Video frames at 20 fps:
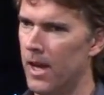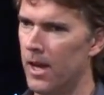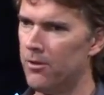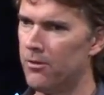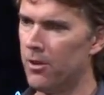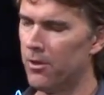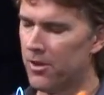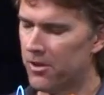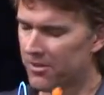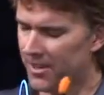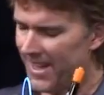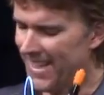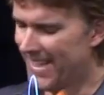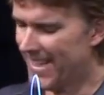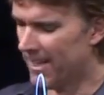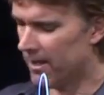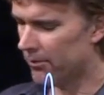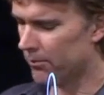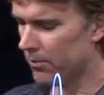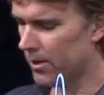And so this
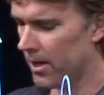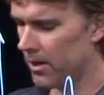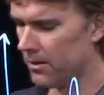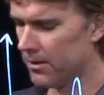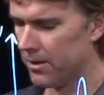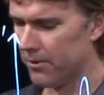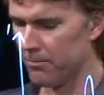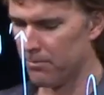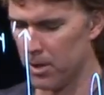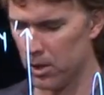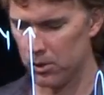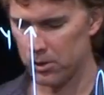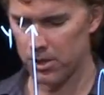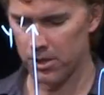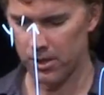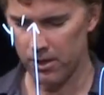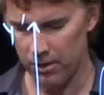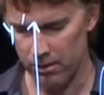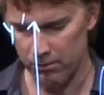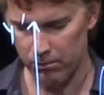idea of relative
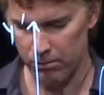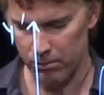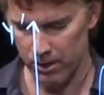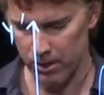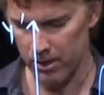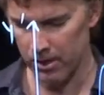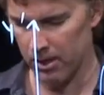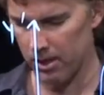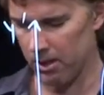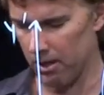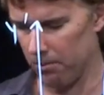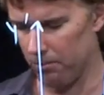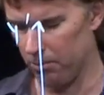motion is really